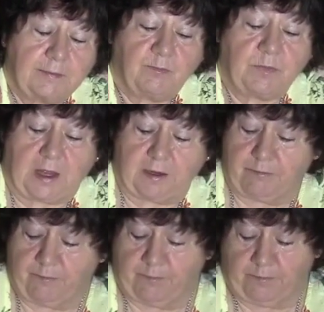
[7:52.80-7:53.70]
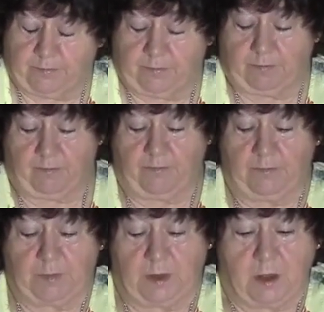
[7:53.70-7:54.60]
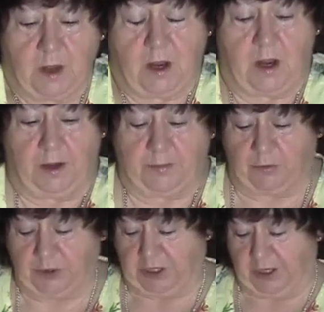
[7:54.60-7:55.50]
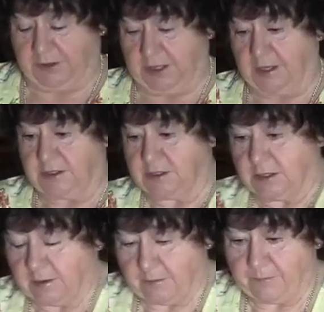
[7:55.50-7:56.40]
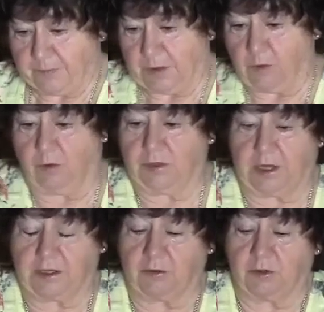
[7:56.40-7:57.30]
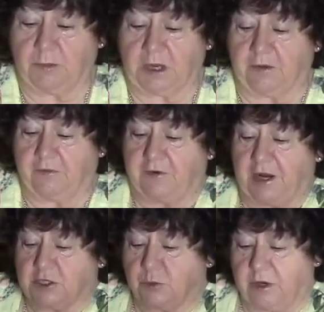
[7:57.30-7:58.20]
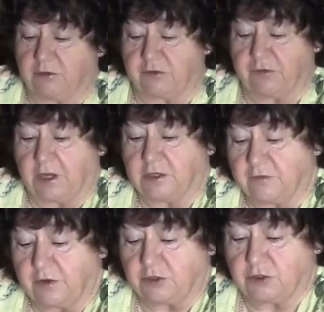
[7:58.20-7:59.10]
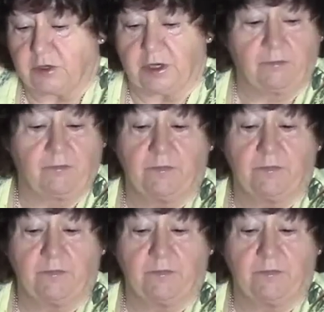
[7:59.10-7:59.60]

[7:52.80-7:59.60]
Then I'm going to get this, hold that, I'm going to make a flat one out of that eventually.